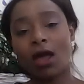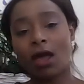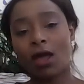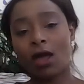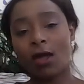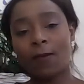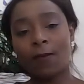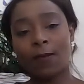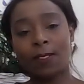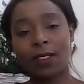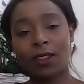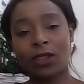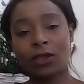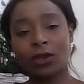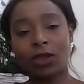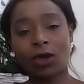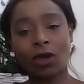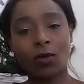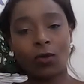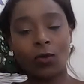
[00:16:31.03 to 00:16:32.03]
you
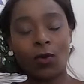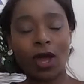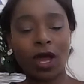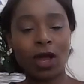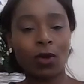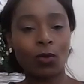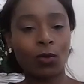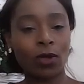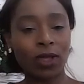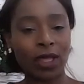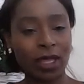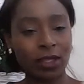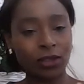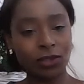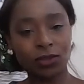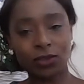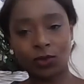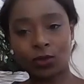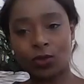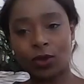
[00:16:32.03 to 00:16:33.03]
know, I will get
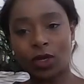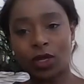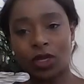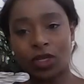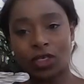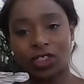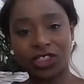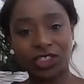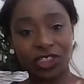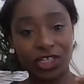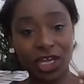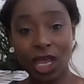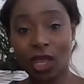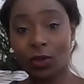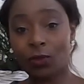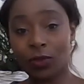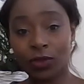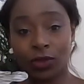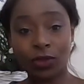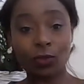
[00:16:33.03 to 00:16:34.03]
to
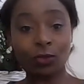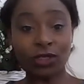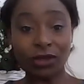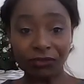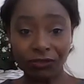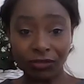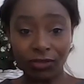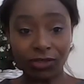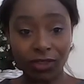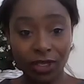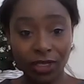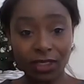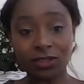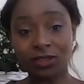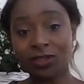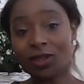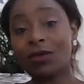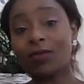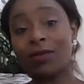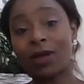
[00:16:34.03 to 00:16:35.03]
share with you different
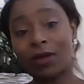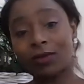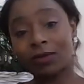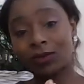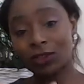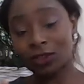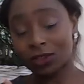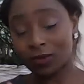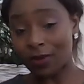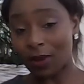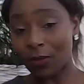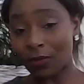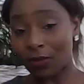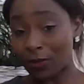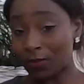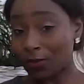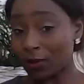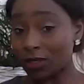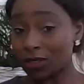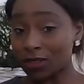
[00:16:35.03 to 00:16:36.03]
things, not about just about
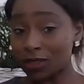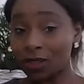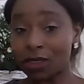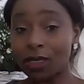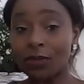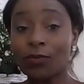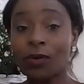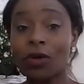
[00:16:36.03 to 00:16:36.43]
me personally,